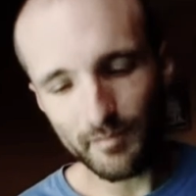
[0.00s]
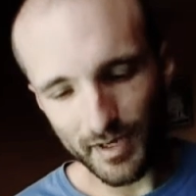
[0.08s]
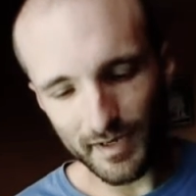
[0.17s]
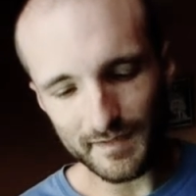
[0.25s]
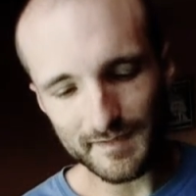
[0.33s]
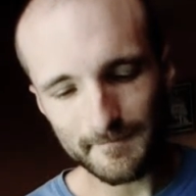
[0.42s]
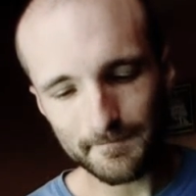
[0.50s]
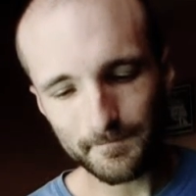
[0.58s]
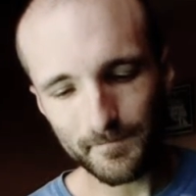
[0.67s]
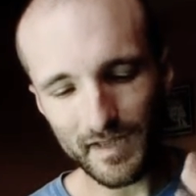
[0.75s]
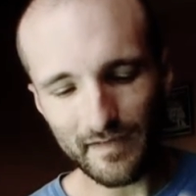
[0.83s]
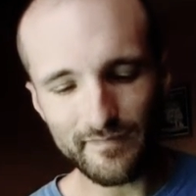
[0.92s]
but
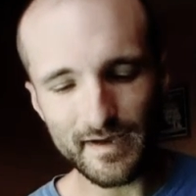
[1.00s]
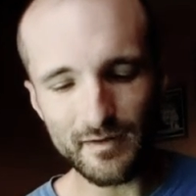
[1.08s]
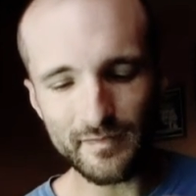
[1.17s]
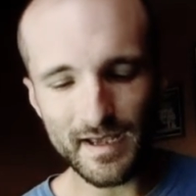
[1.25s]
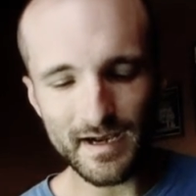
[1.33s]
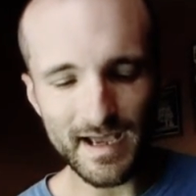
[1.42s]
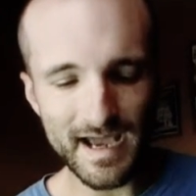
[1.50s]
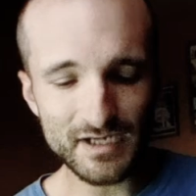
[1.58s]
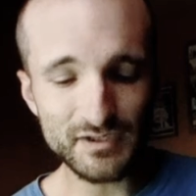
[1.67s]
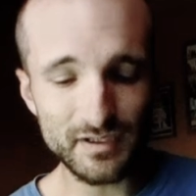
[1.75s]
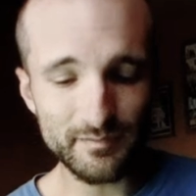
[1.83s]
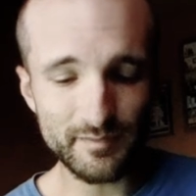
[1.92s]
I found that I
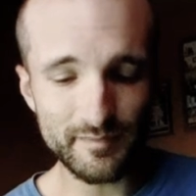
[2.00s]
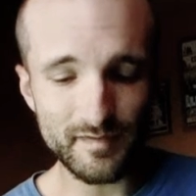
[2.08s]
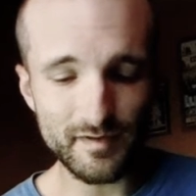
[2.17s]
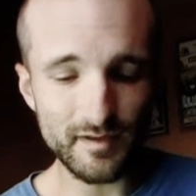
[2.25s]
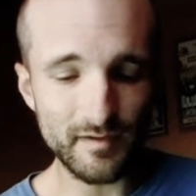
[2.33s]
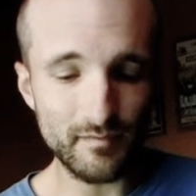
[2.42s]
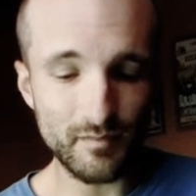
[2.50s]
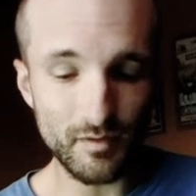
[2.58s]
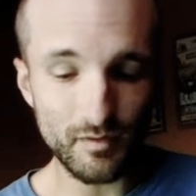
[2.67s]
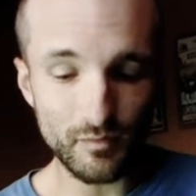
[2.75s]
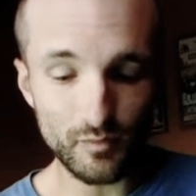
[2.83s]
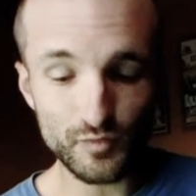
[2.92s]
actually prefer them
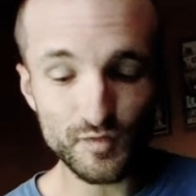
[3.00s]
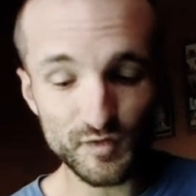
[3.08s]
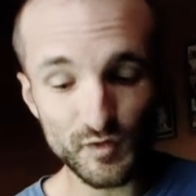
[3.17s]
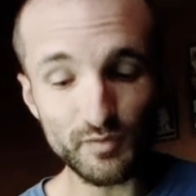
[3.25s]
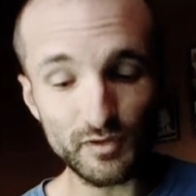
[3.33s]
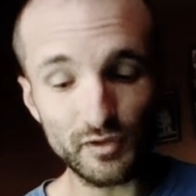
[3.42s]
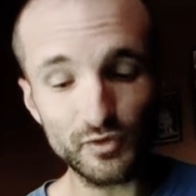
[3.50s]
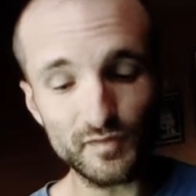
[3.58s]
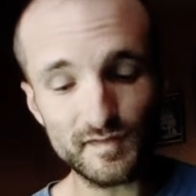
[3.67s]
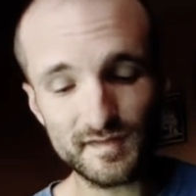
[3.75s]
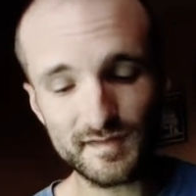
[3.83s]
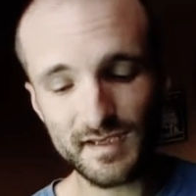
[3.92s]
super
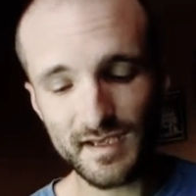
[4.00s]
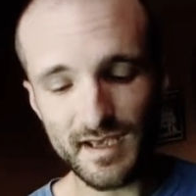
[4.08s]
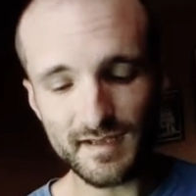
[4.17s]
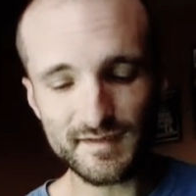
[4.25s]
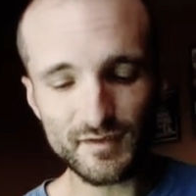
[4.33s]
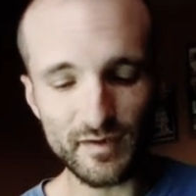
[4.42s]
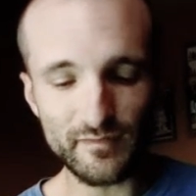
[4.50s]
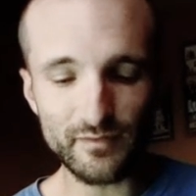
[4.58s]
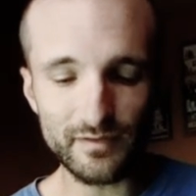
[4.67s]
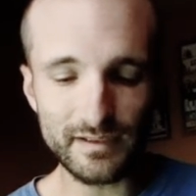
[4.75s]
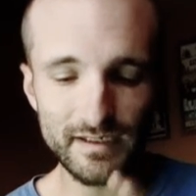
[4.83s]
loose. And so I